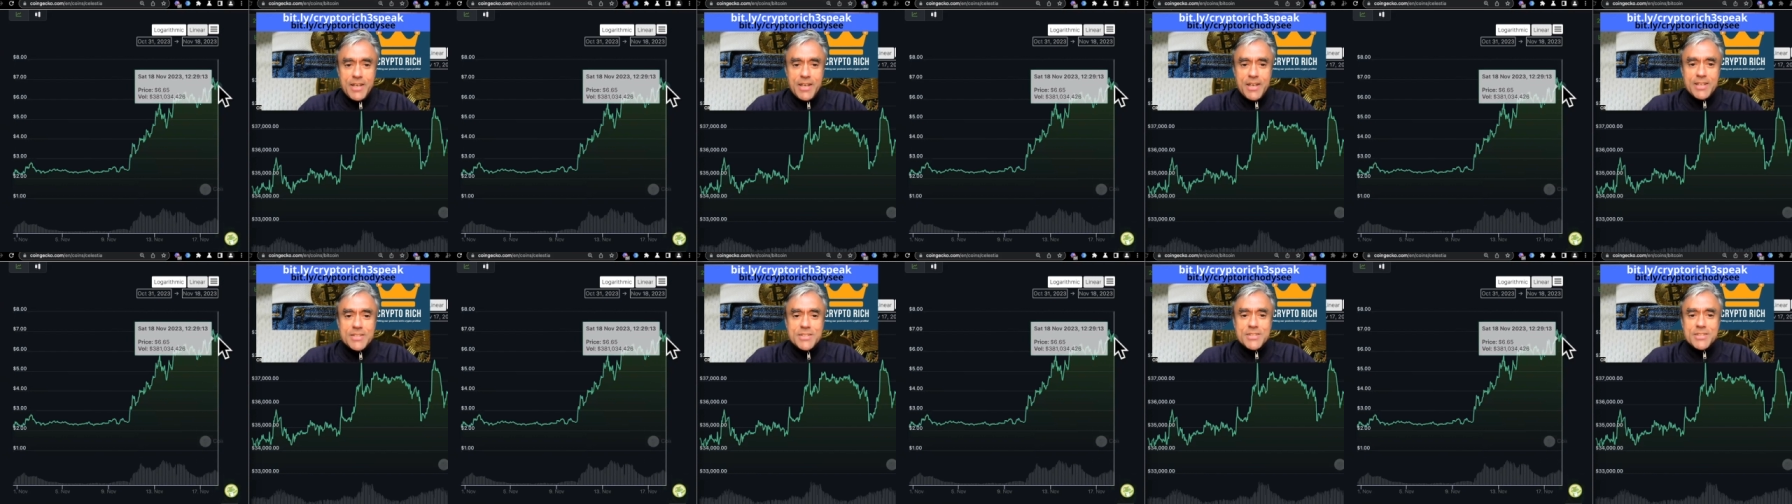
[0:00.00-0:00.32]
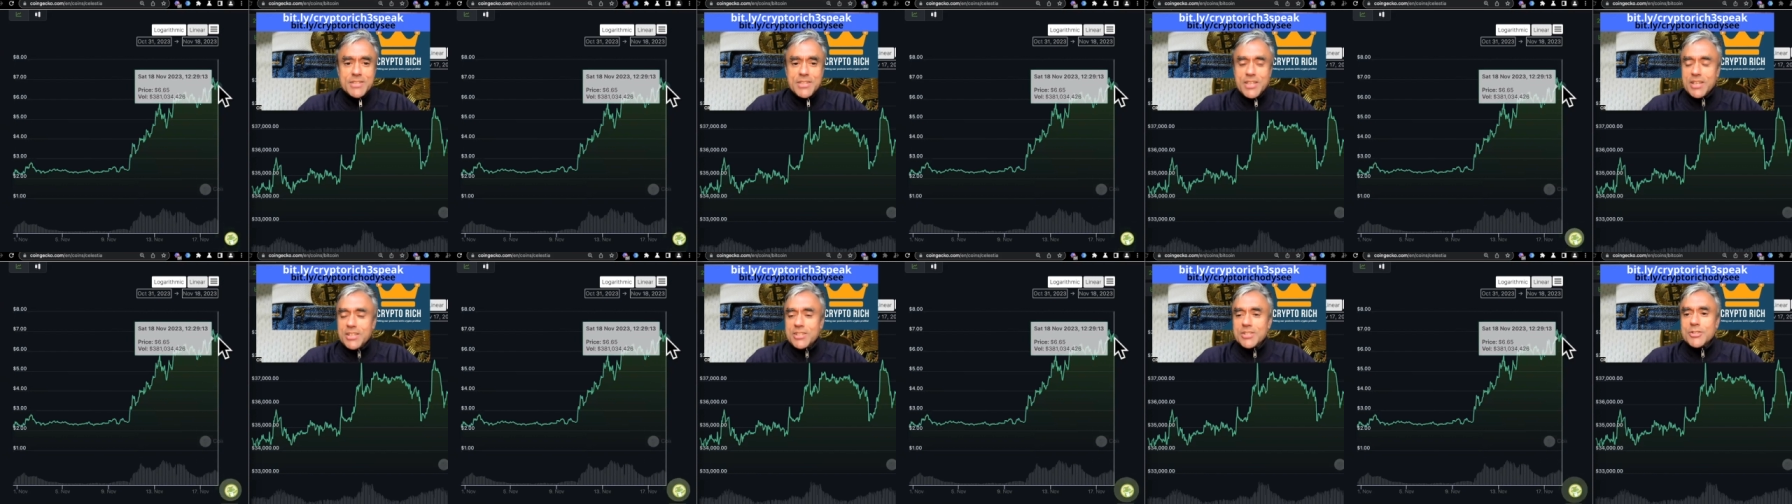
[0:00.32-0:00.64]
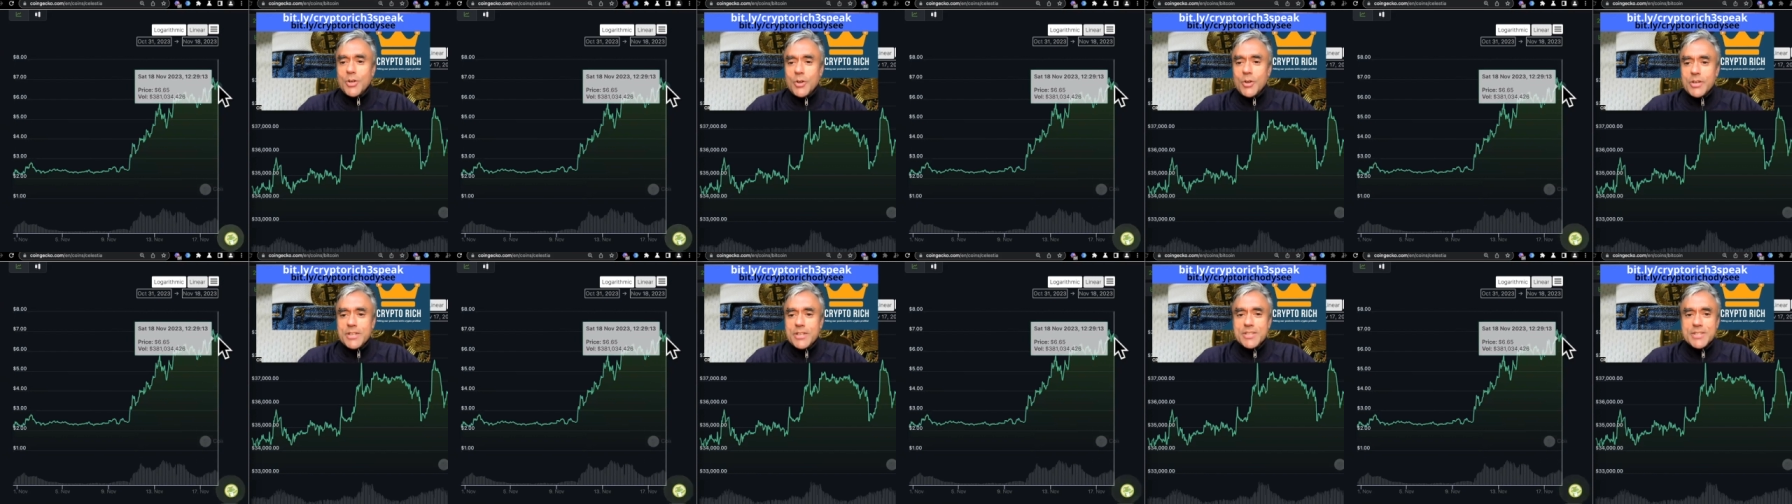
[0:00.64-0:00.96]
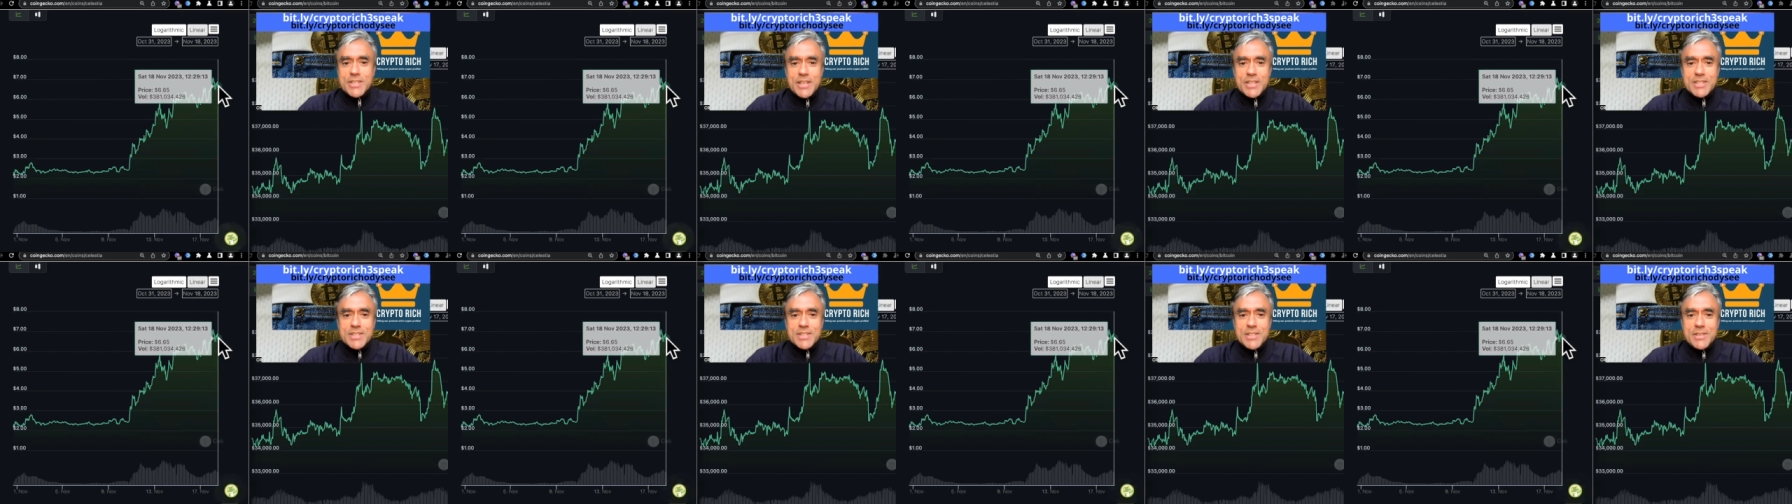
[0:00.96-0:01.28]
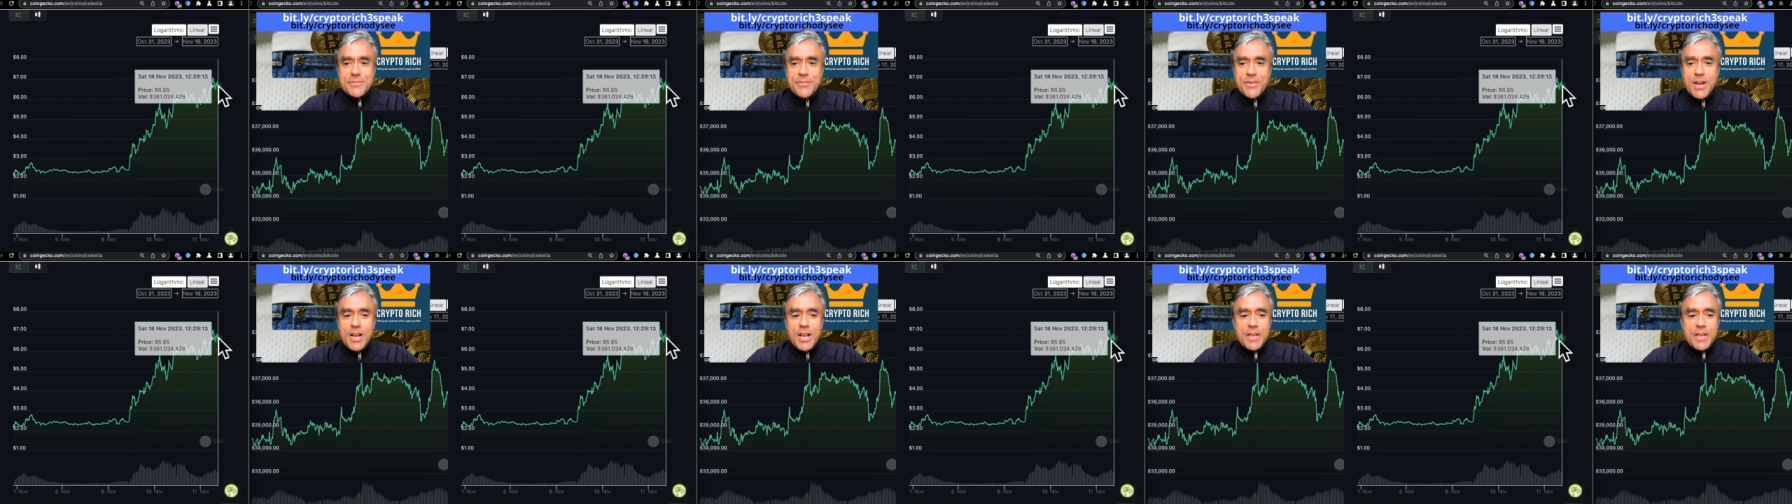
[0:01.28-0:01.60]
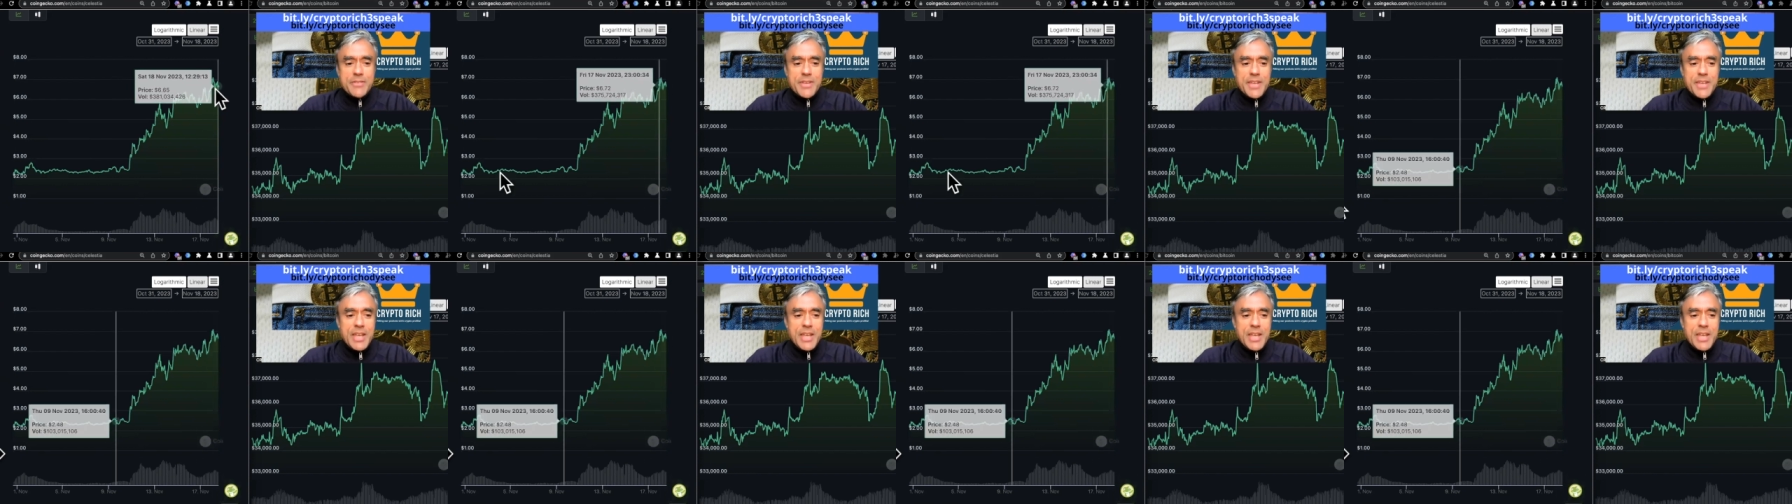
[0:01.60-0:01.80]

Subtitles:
$6.65.